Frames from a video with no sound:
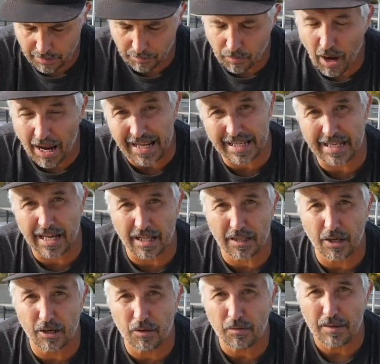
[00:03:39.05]
the bright
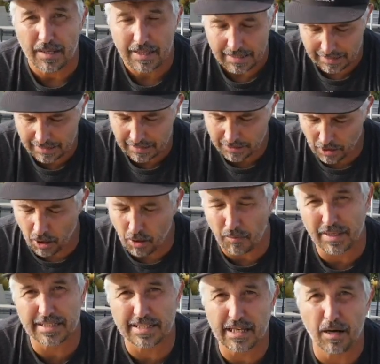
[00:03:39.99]
yellow, this
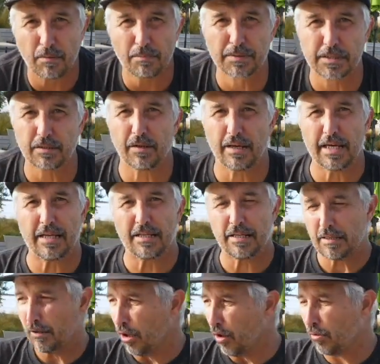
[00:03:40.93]
always helps
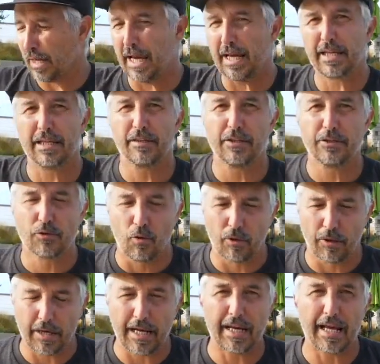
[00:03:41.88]
in locating the
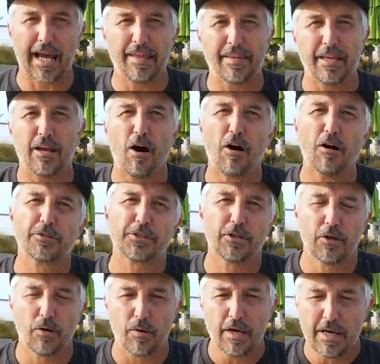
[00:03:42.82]
dory. And then
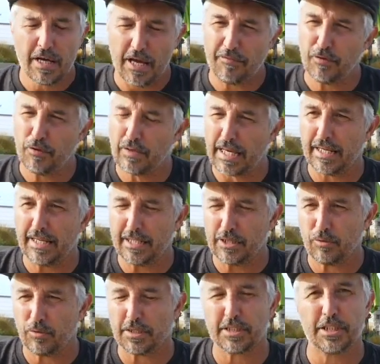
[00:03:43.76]
also, if you get
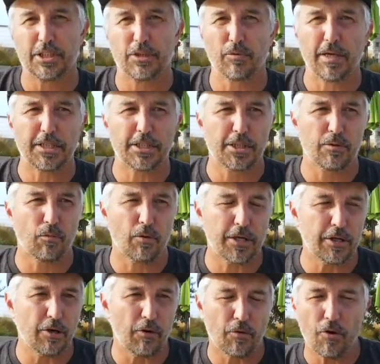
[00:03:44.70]
into a situation where
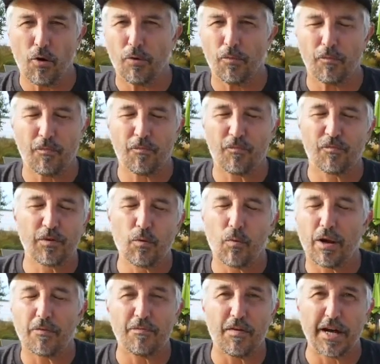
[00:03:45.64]
you don't know, you
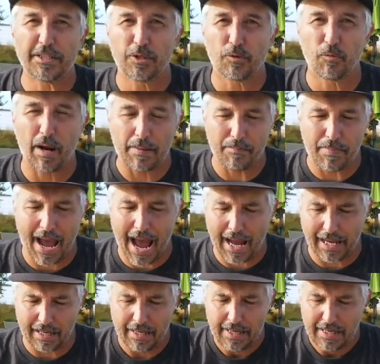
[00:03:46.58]
want to find your way
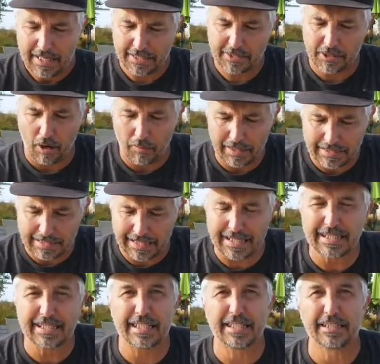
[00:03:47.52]
back, it's always
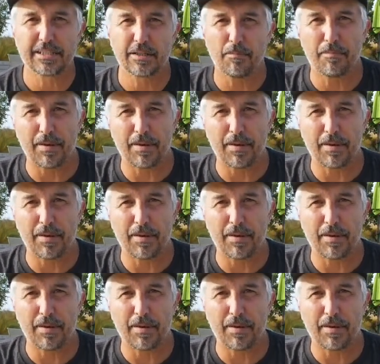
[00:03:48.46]
easy to